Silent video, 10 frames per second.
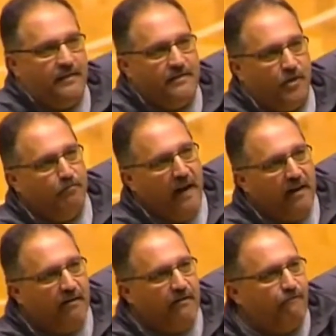are
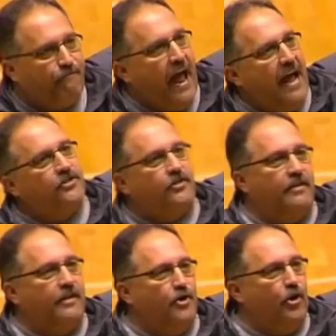bigger and faster
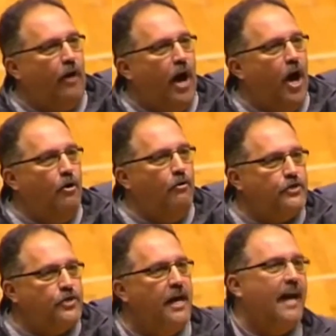than your
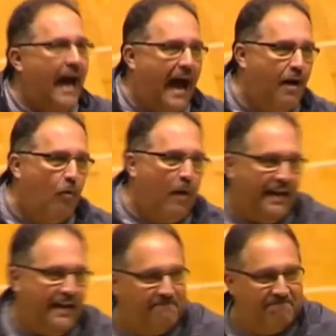O's, I
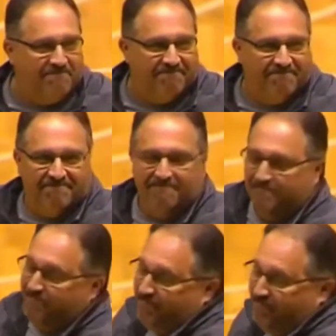win.
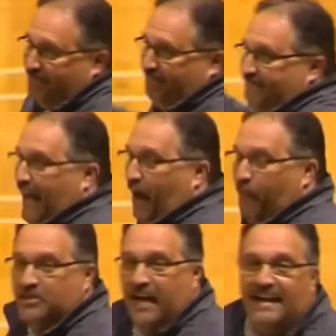That
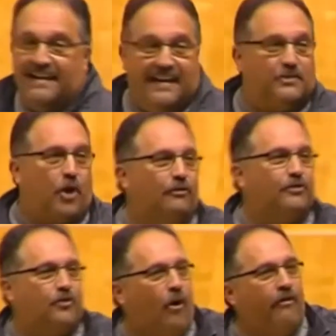was it. And then he told
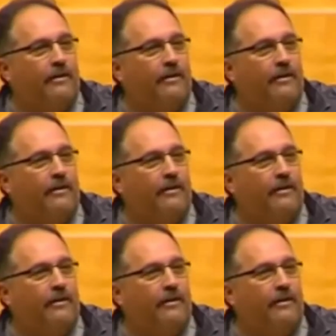stories